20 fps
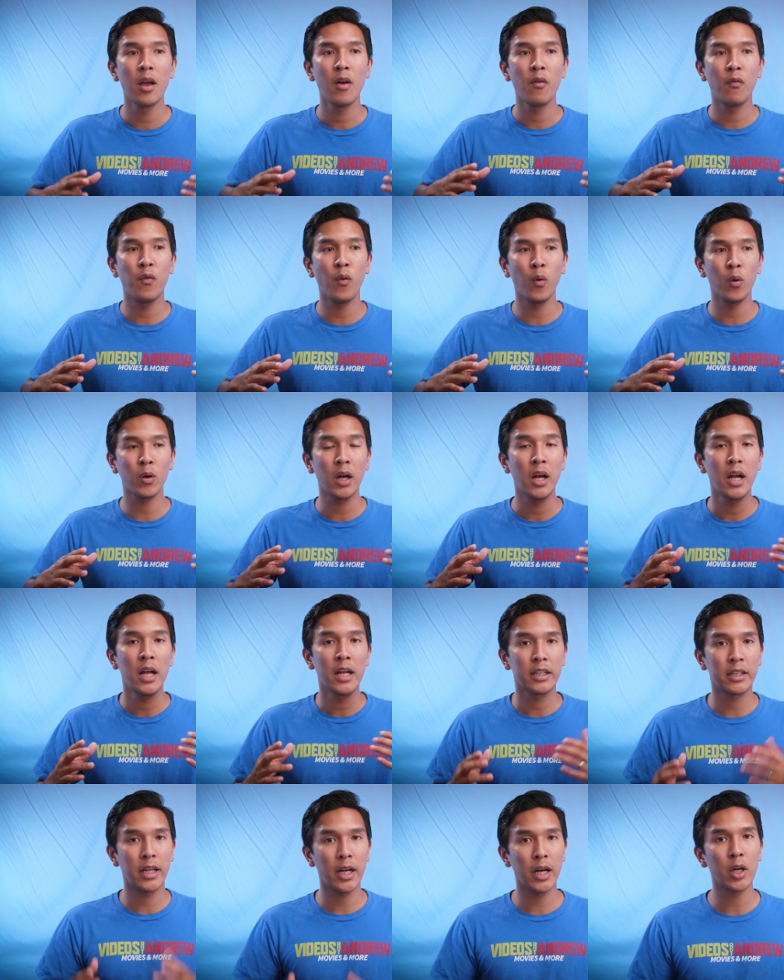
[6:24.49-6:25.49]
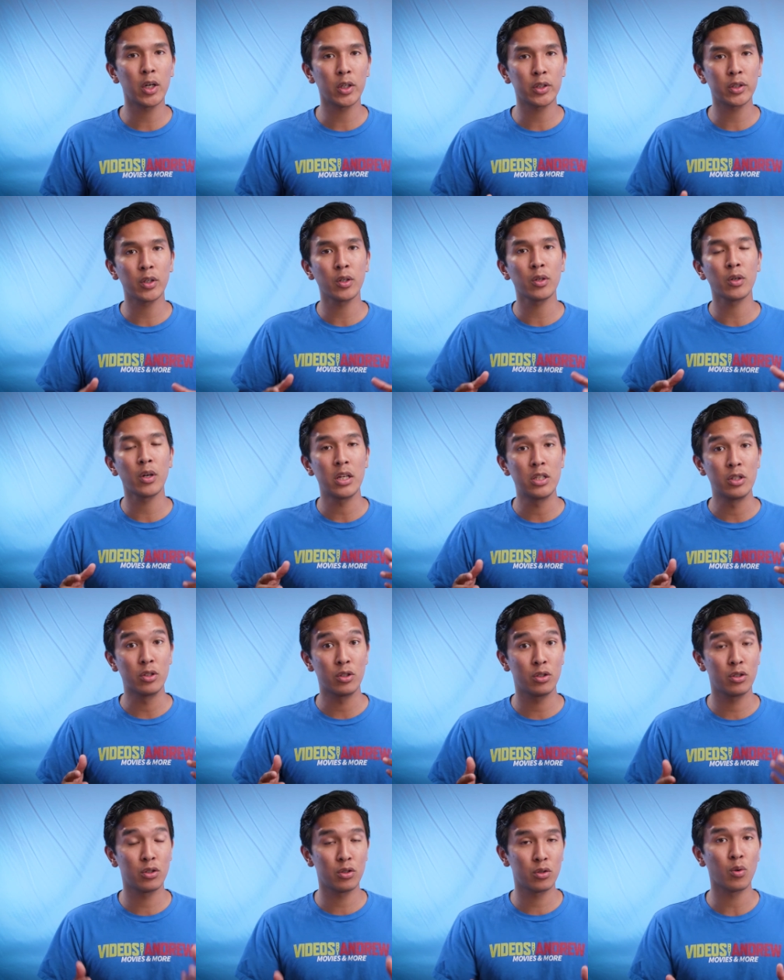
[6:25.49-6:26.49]
for character and
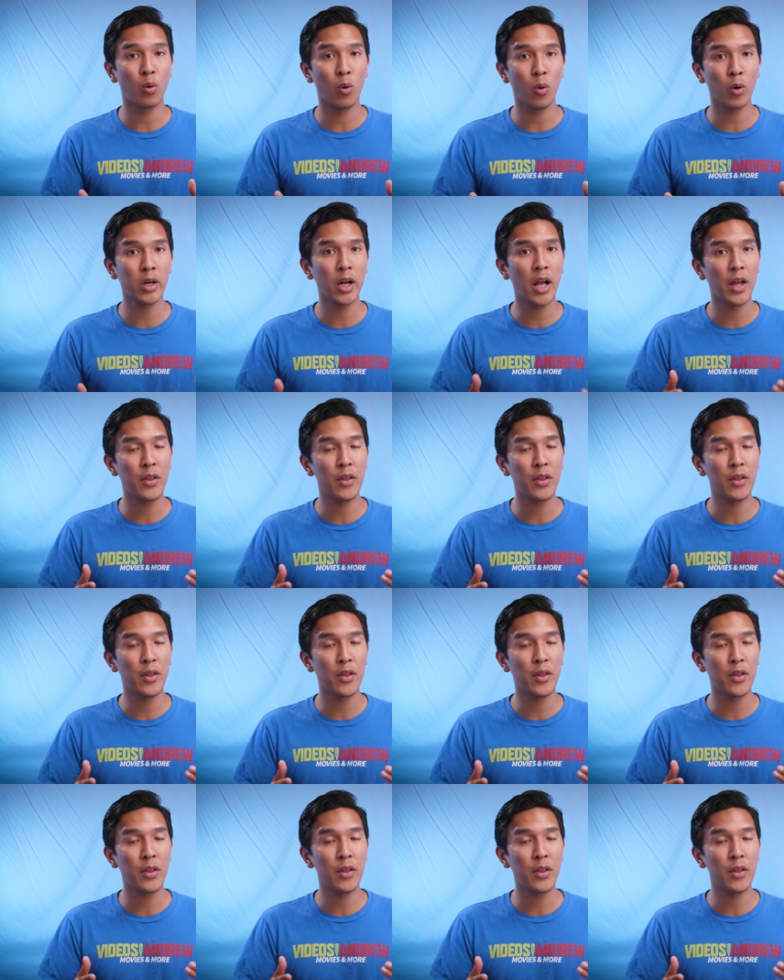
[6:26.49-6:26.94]
story,